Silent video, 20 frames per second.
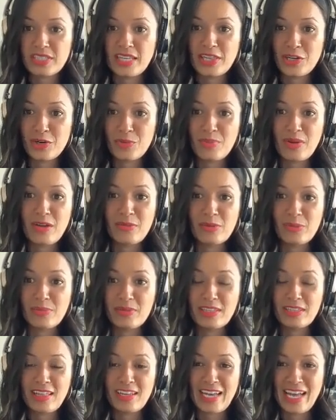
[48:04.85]
And they're
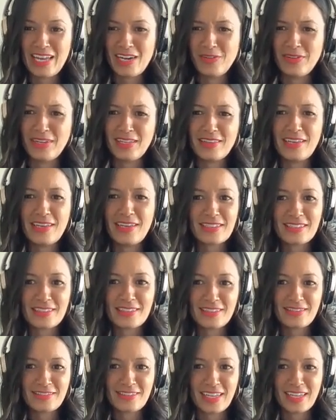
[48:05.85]
probably like, I don't need
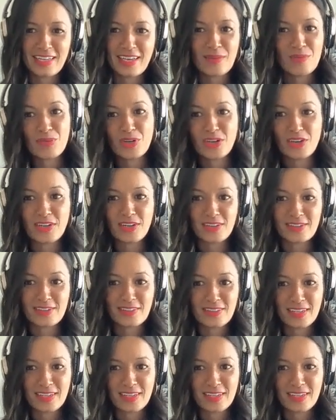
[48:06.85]
this. Like, I'm good.